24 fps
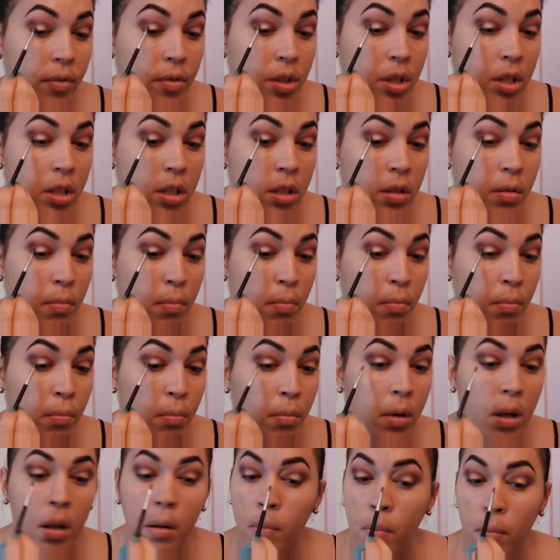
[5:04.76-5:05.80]
just
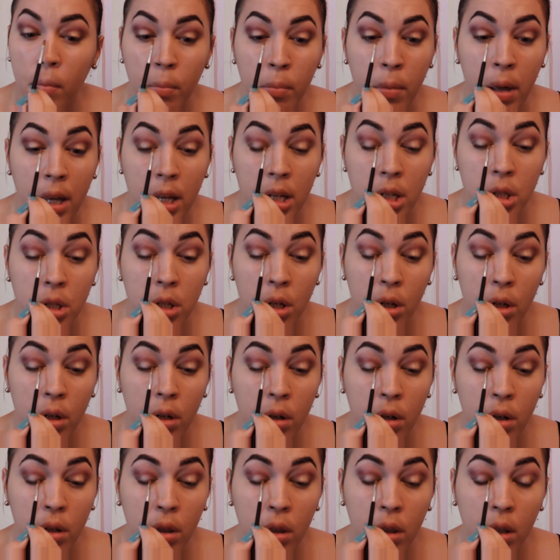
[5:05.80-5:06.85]
make
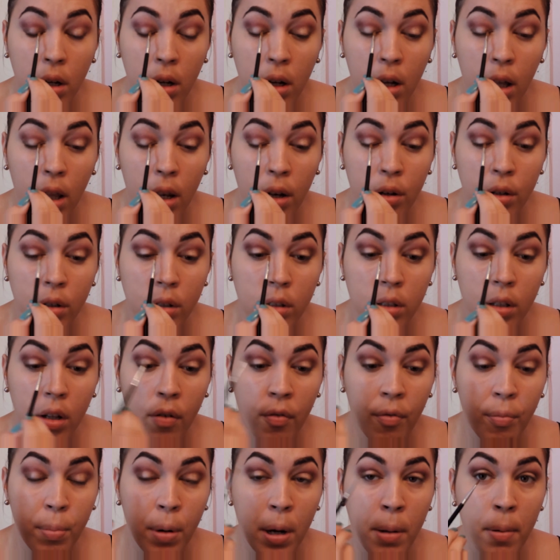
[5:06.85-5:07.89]
sure the colors
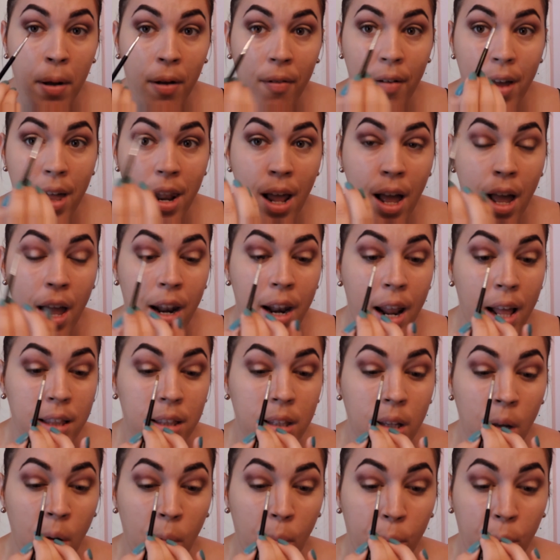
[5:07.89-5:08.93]
of Primavera and
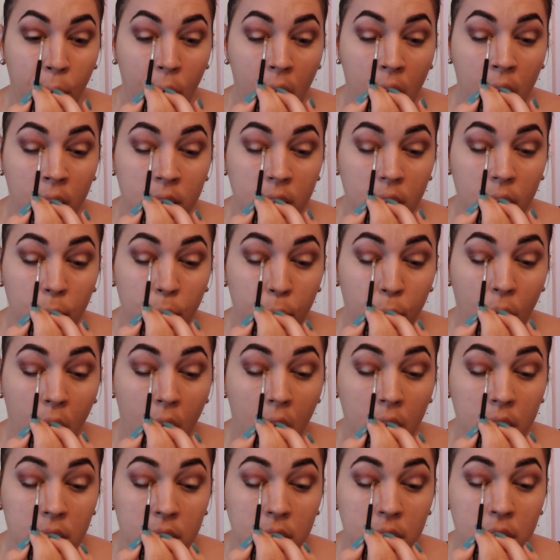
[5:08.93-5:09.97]
Antique
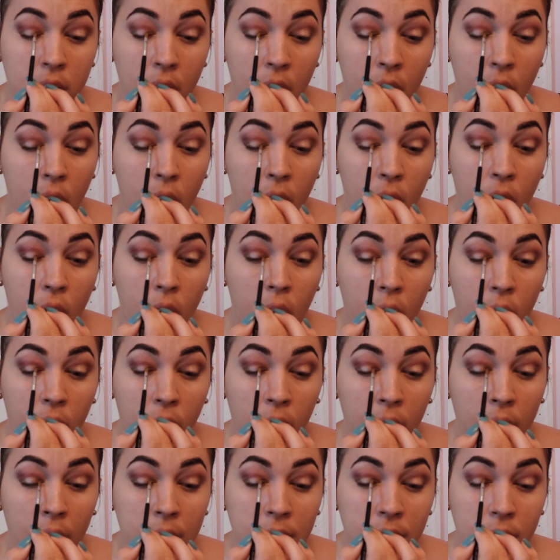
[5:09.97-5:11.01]
Bronze are
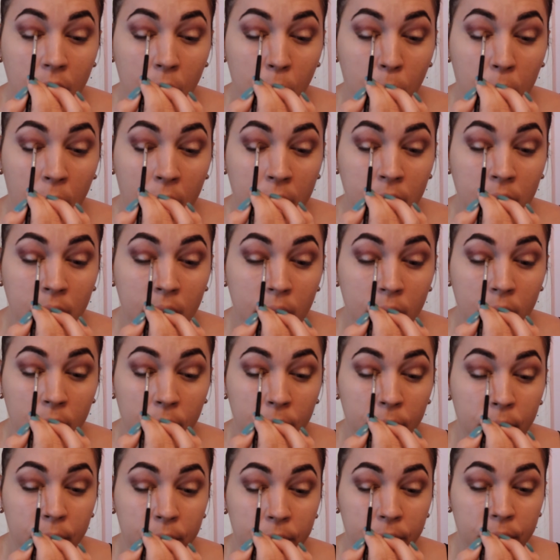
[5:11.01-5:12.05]
nicely blended.
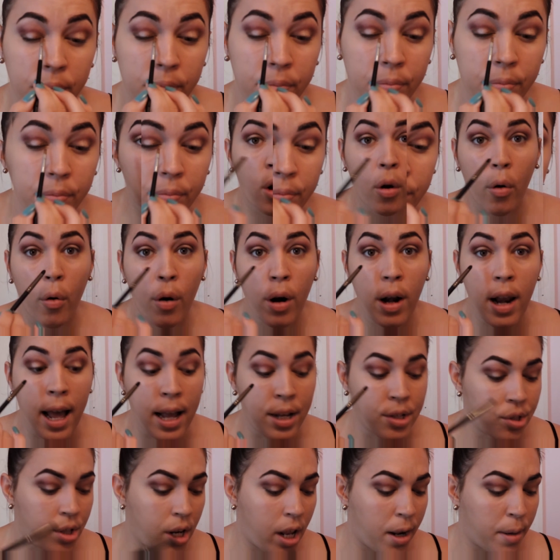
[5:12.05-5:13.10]
For my lower
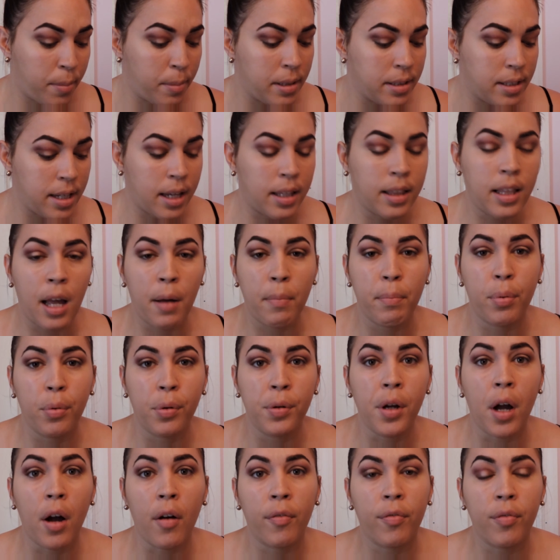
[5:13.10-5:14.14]
lash line, I'm going to take that
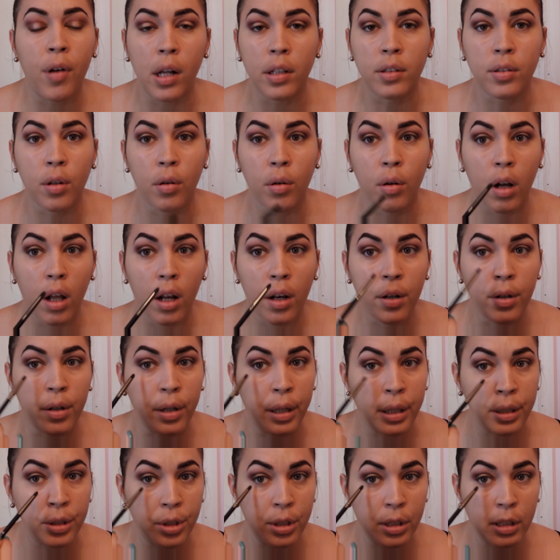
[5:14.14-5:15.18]
Buon Fresco color
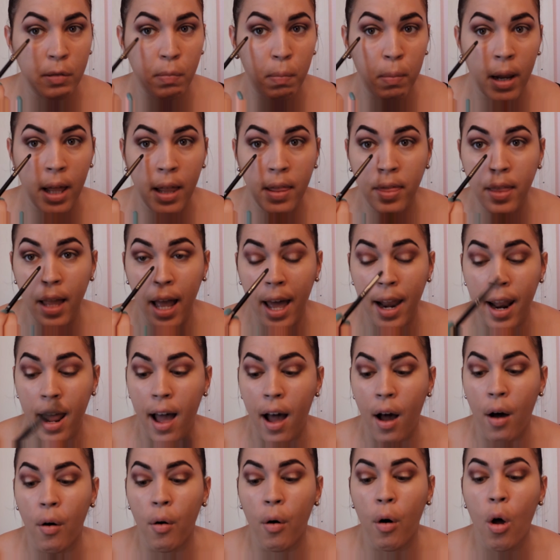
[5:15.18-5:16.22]
and just blend that
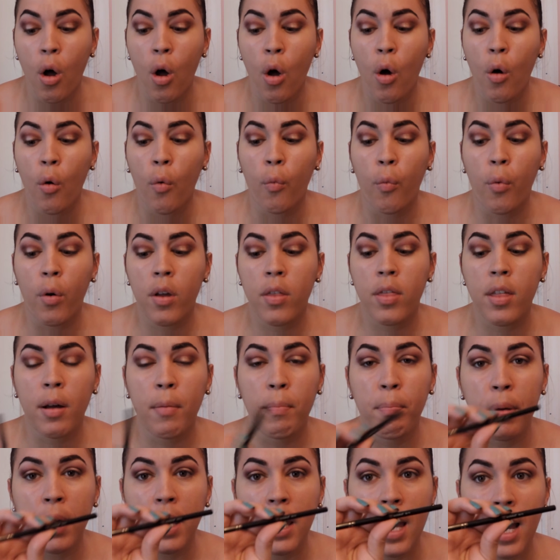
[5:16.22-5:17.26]
out with a
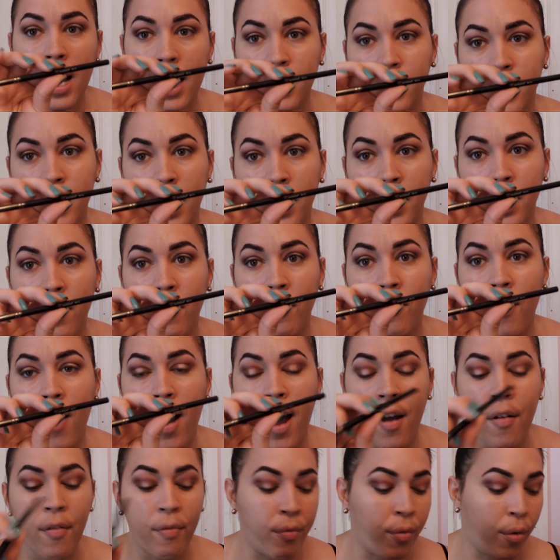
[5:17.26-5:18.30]

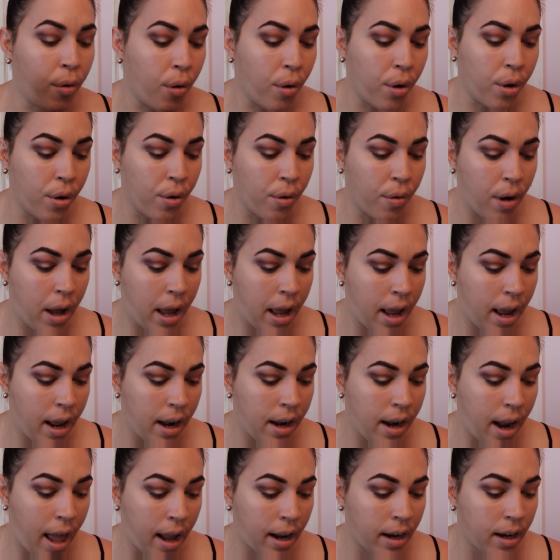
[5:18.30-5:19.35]
BX95 Royal
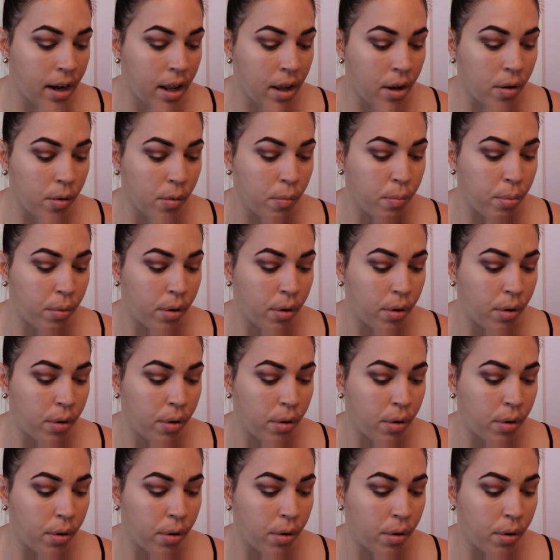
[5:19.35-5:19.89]
and Magnico